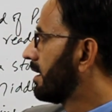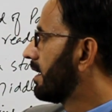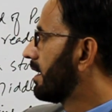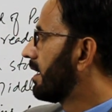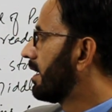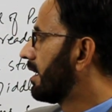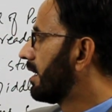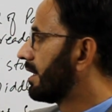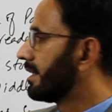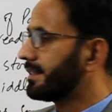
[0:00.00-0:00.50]

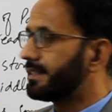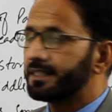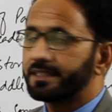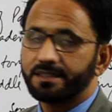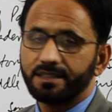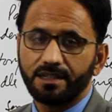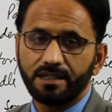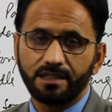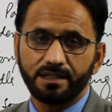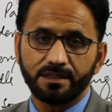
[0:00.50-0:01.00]

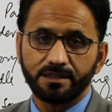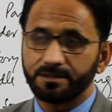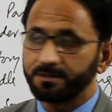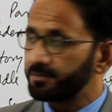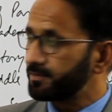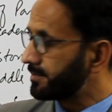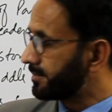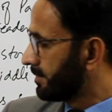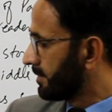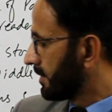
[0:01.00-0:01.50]

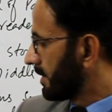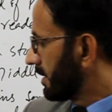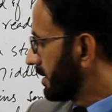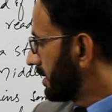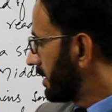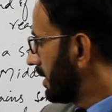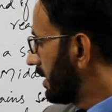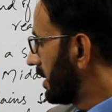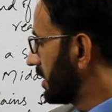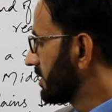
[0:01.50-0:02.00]

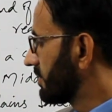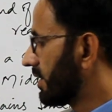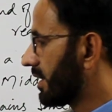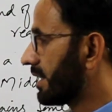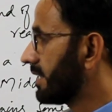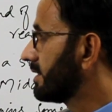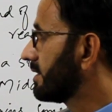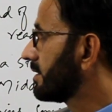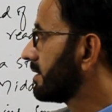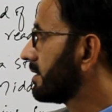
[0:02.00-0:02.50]
The last
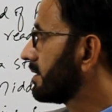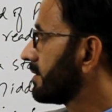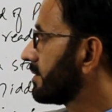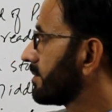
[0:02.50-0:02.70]
one is